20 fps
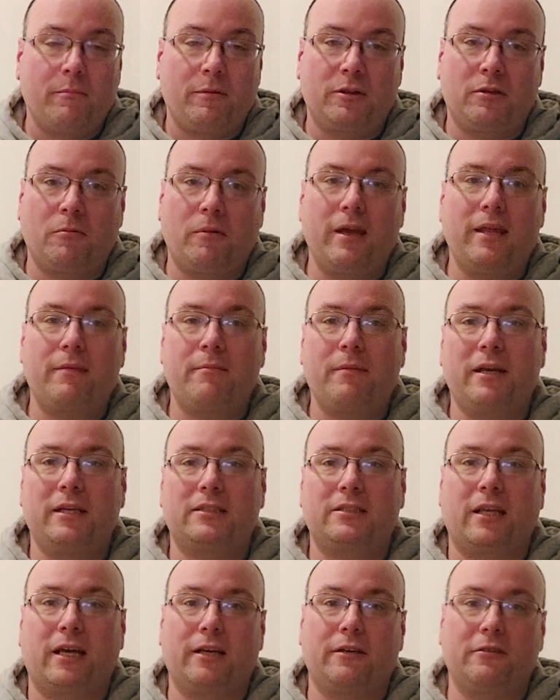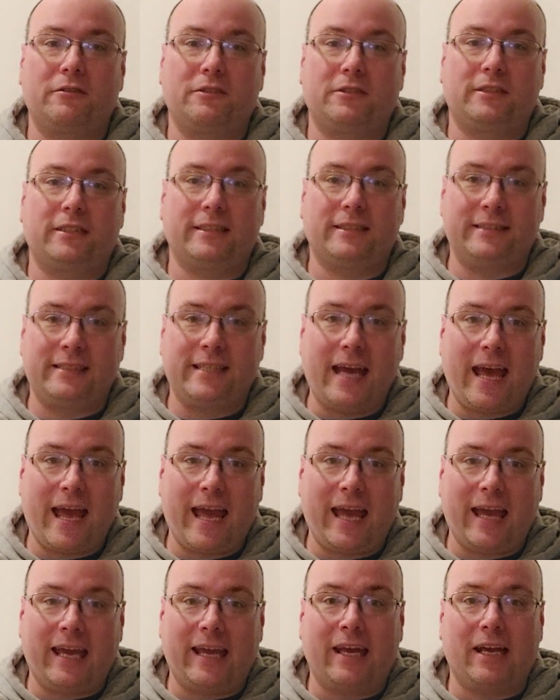But the way they make sliders
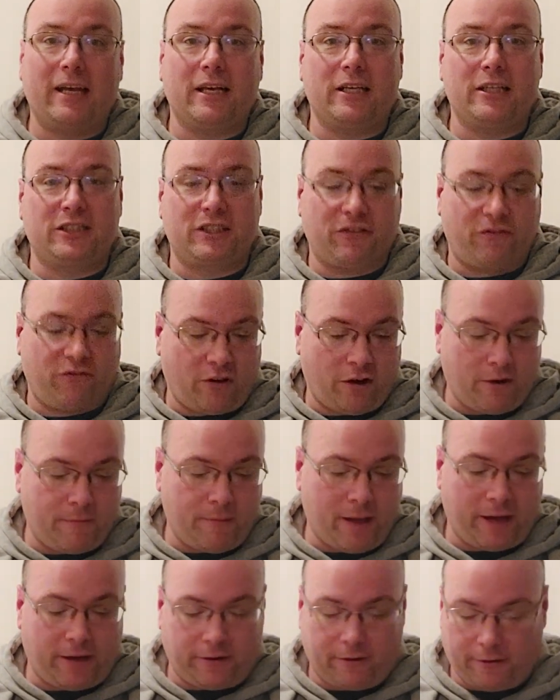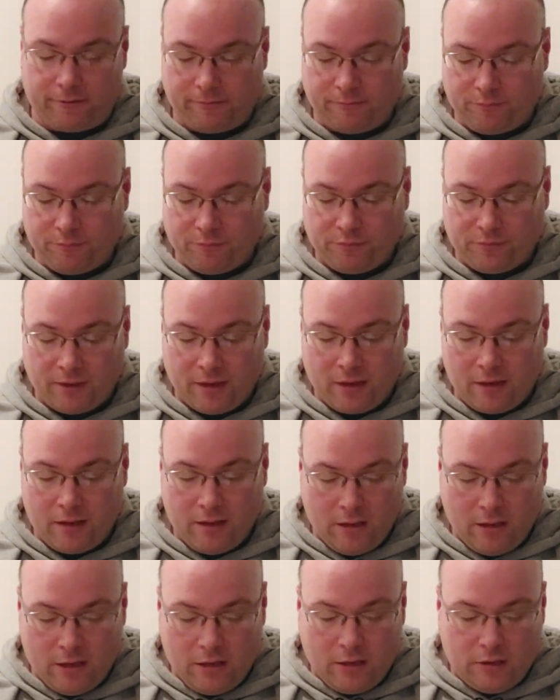today is far better.
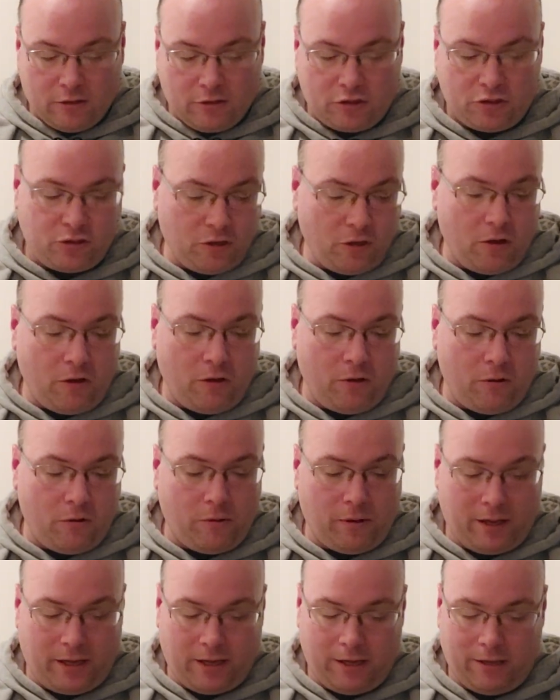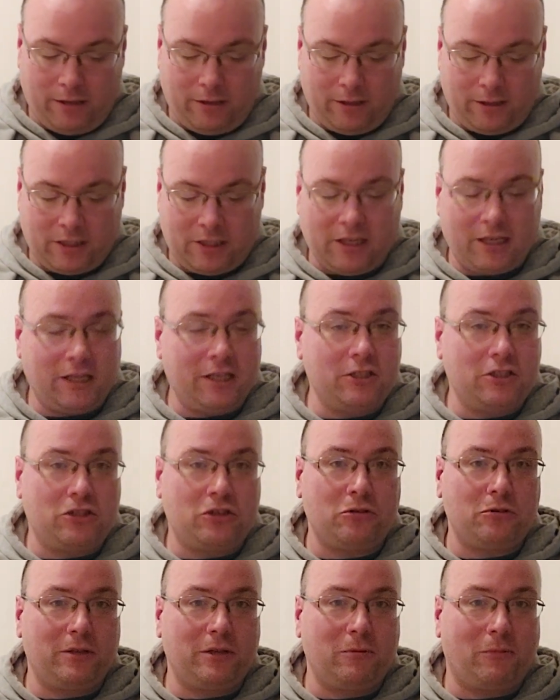So let's get
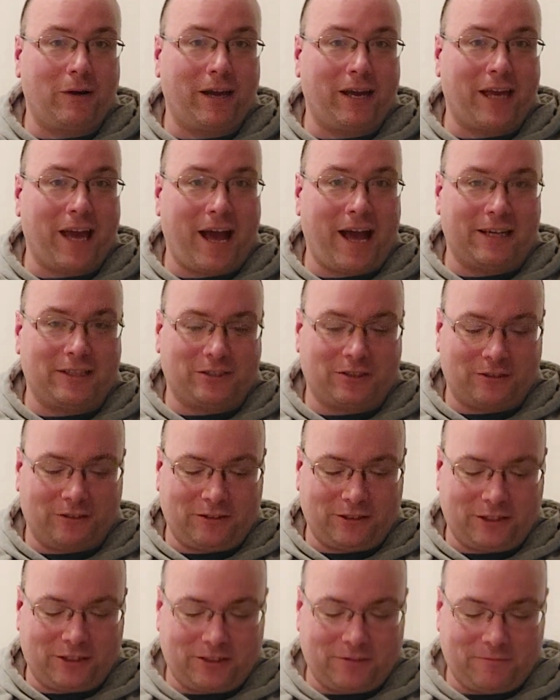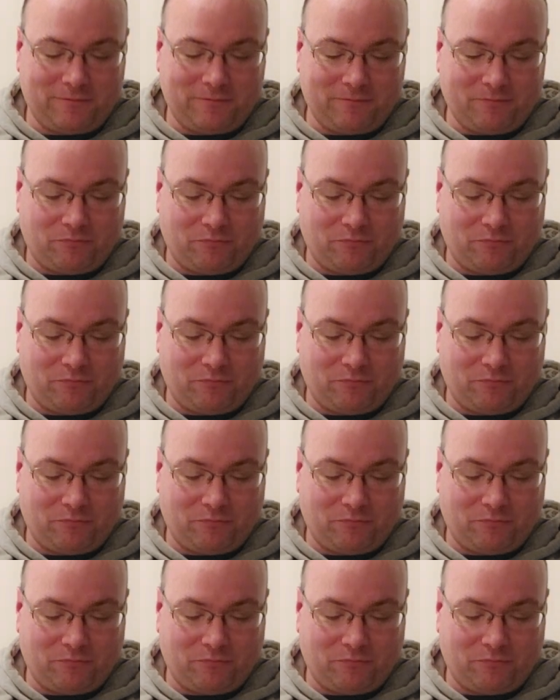into the White Castles.